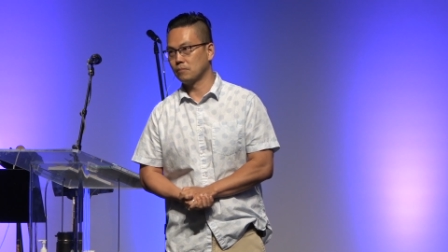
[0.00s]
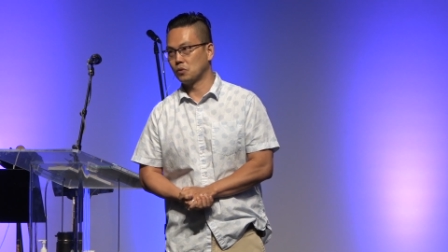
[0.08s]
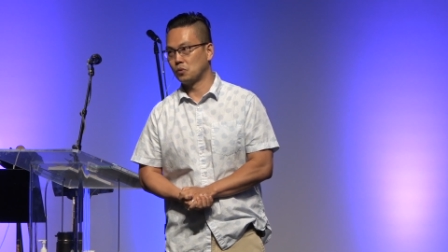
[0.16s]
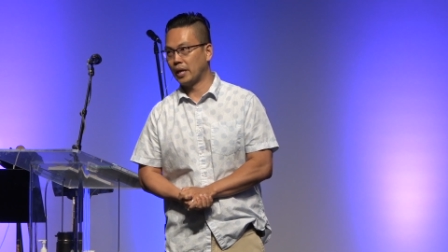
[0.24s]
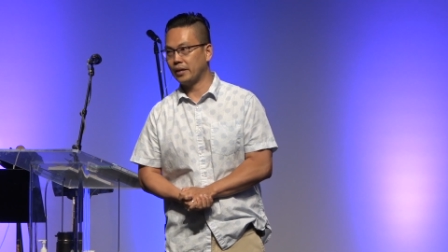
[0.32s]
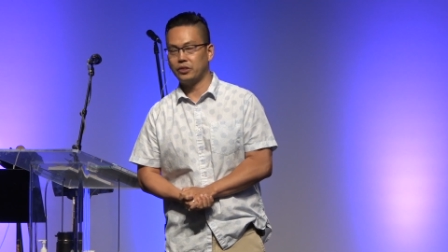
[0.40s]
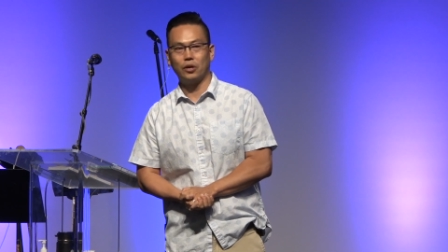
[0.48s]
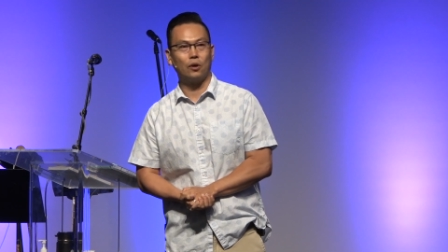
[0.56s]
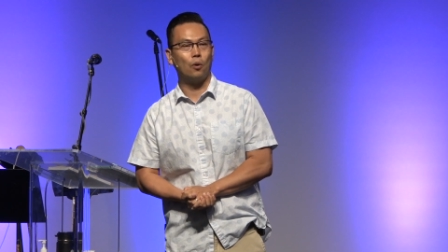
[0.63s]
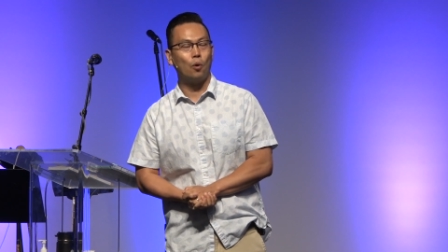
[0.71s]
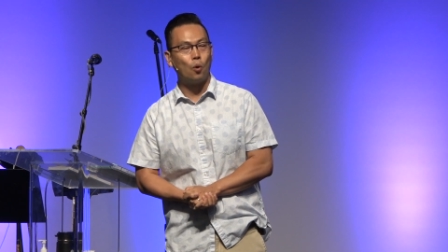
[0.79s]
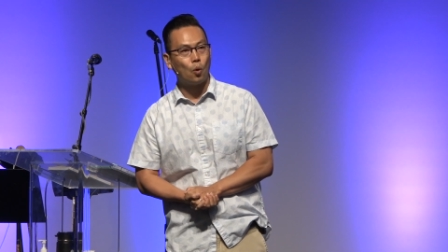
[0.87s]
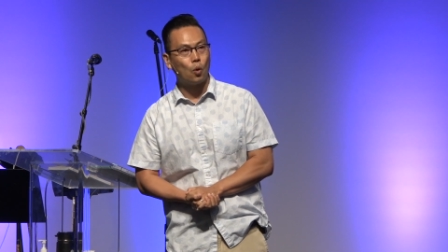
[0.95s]
right? The
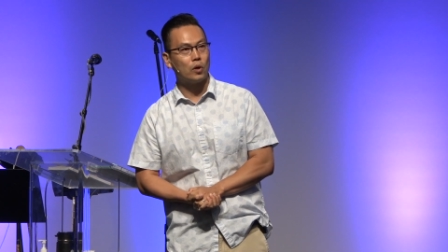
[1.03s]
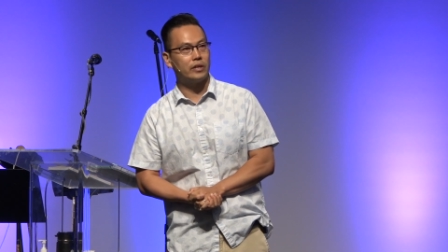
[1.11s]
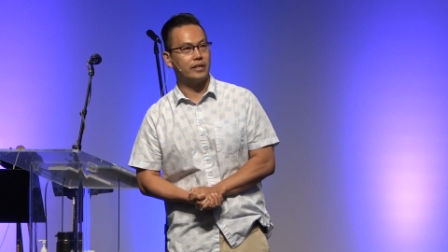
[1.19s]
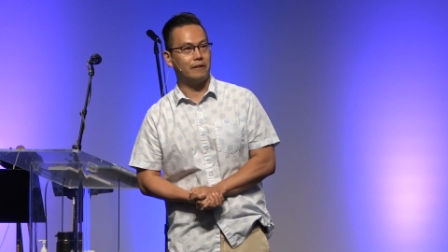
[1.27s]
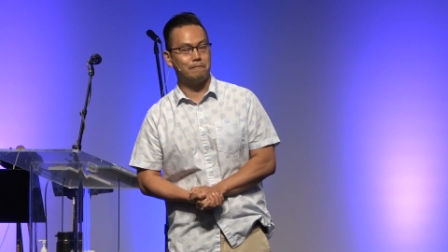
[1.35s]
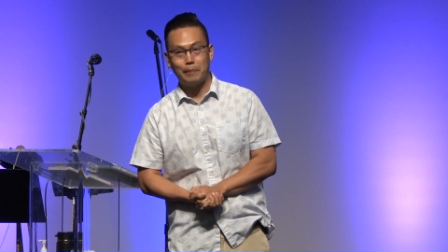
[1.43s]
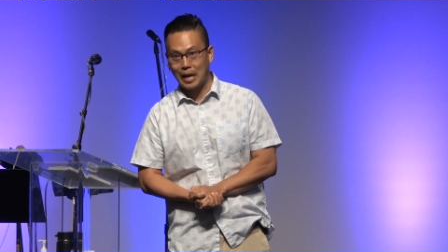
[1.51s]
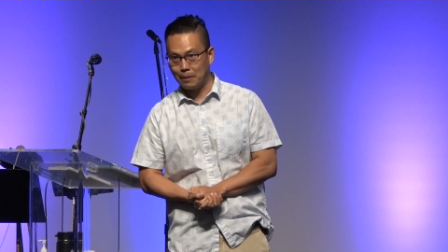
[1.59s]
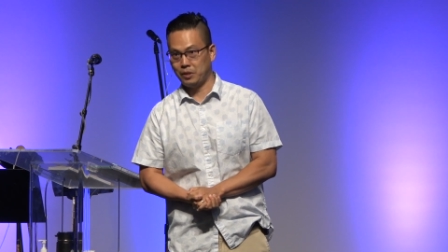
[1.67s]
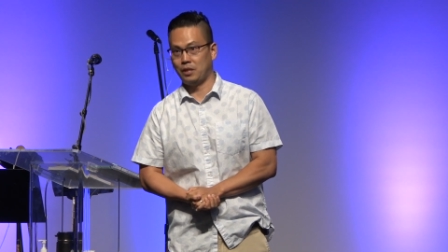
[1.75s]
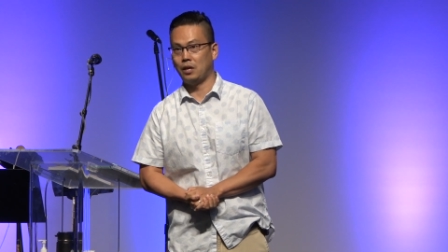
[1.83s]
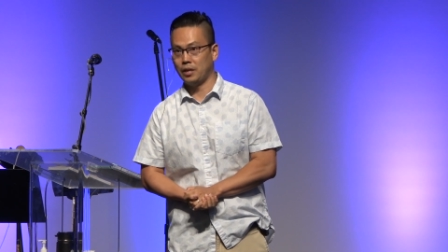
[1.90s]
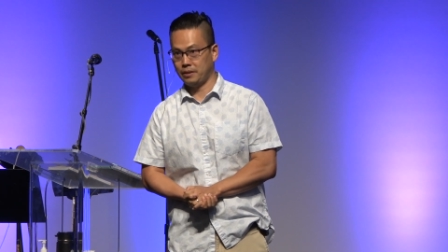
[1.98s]
whore of
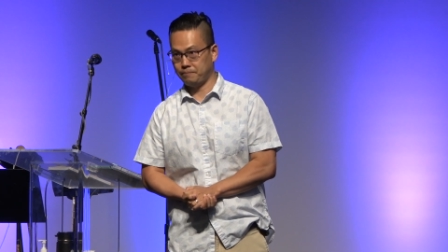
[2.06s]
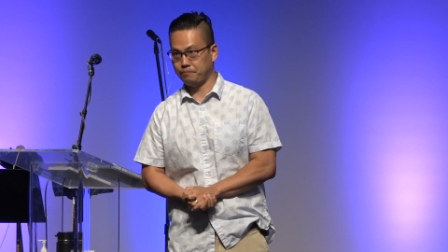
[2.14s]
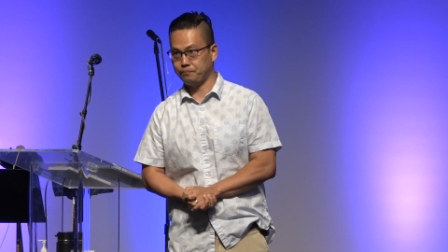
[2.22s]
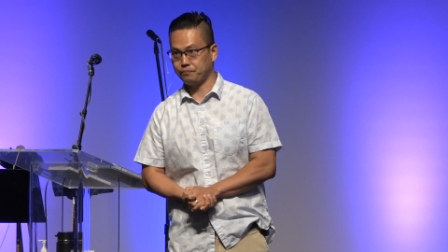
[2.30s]
Babylon.